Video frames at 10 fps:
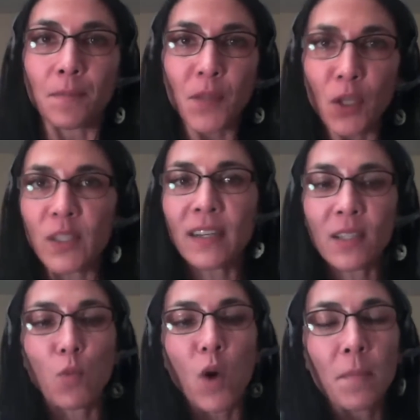Use it
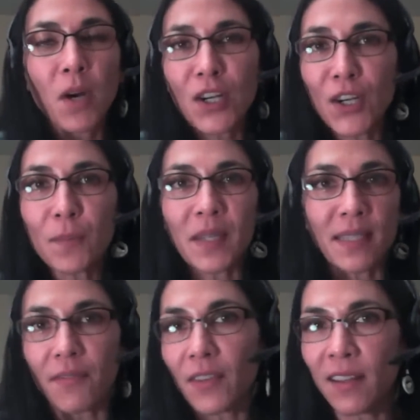as one marker, but
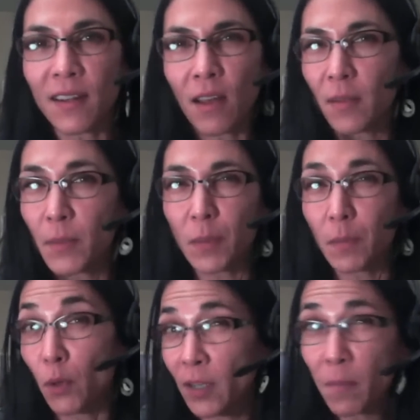definitely not the most
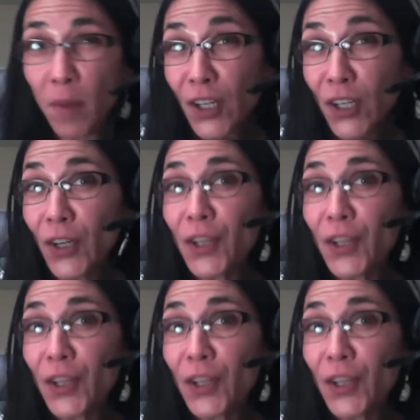important marker.